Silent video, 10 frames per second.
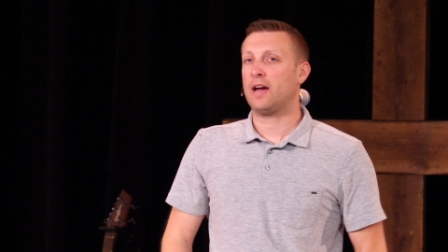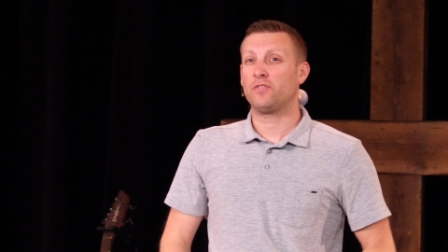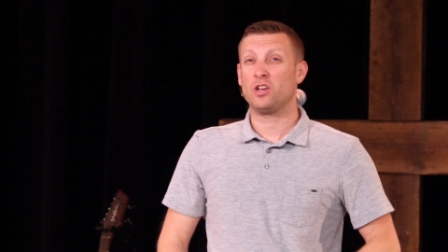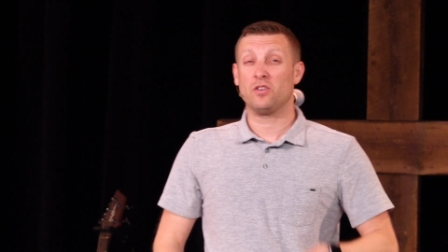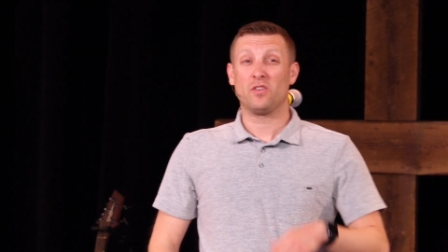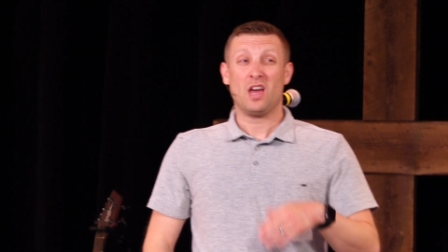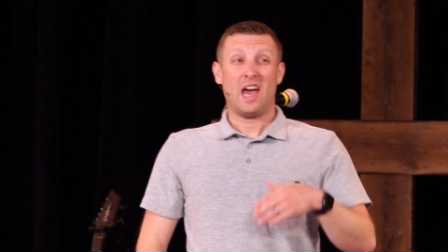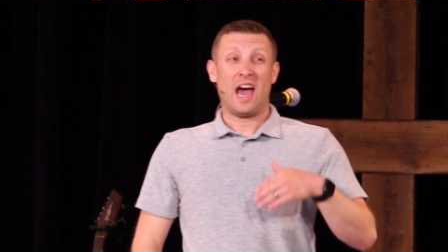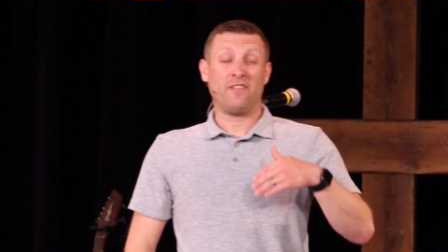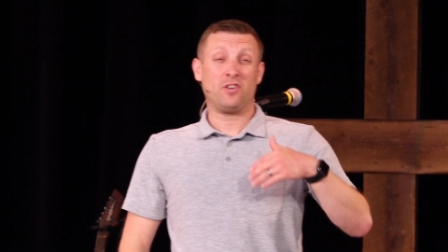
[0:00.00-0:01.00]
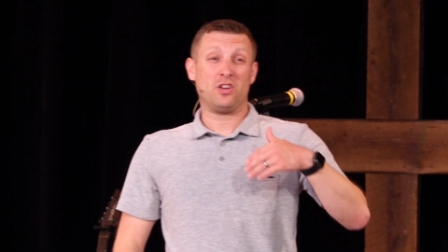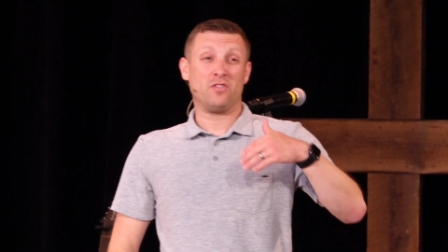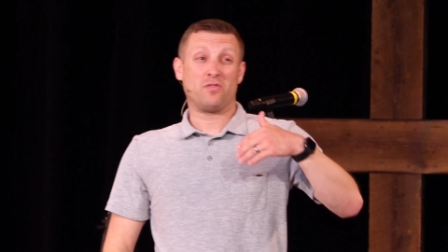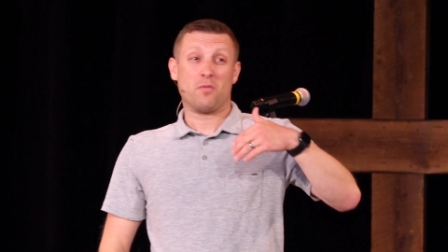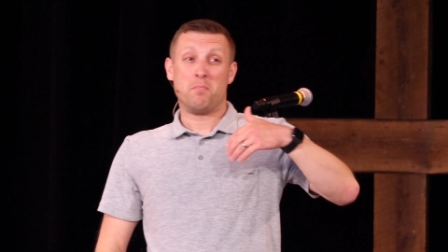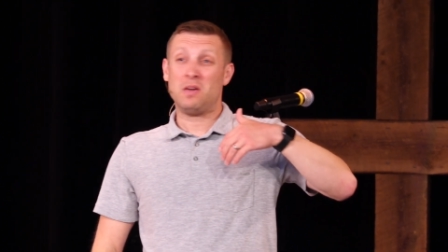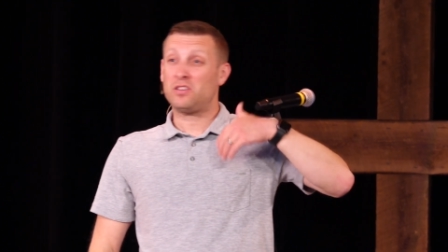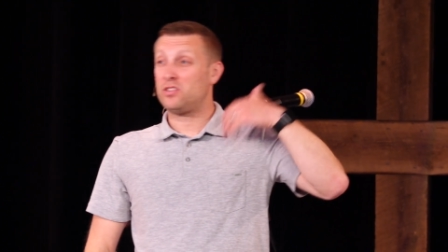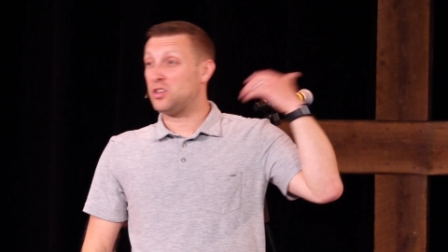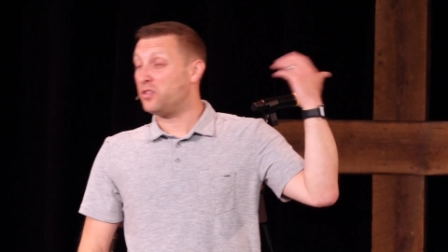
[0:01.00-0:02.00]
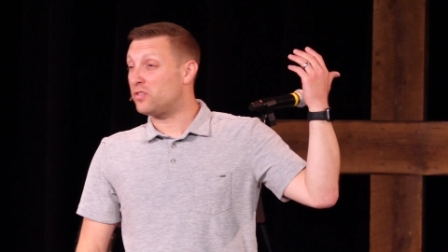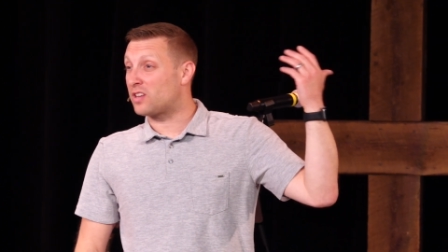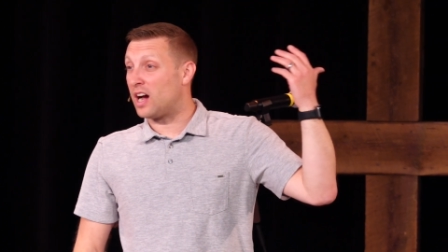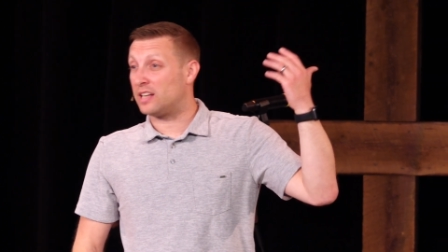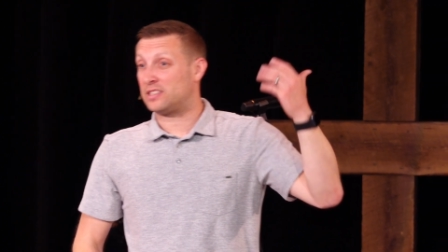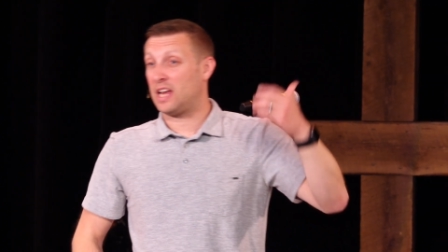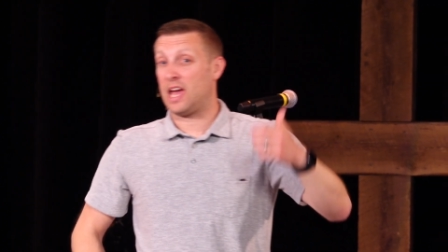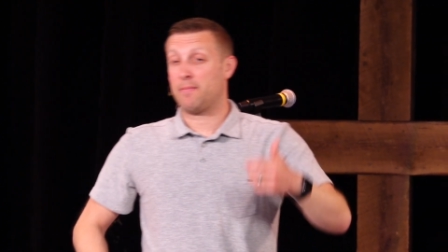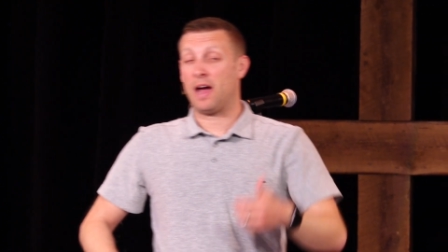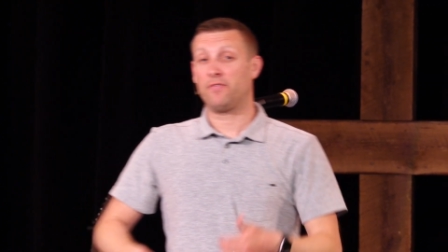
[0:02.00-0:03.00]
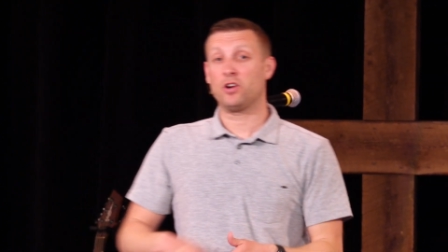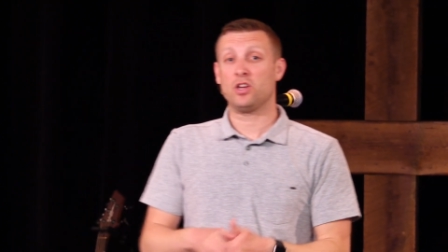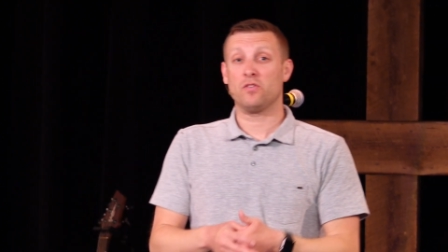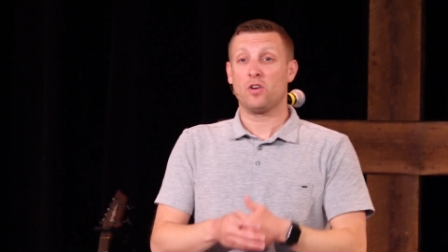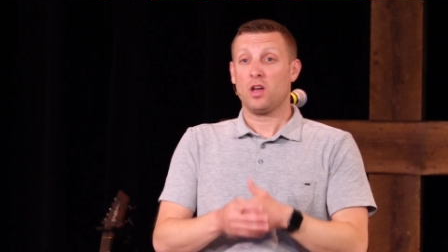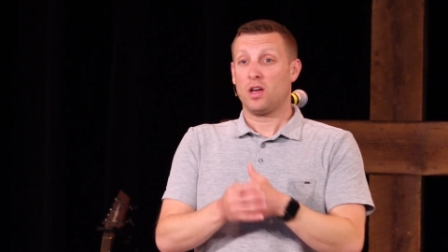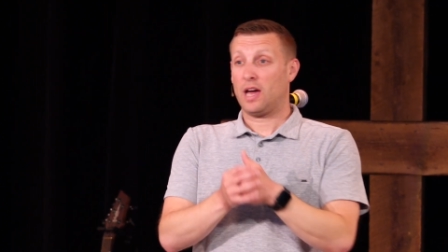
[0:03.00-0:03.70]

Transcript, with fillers: after you've, after you've misused God's name, after you've,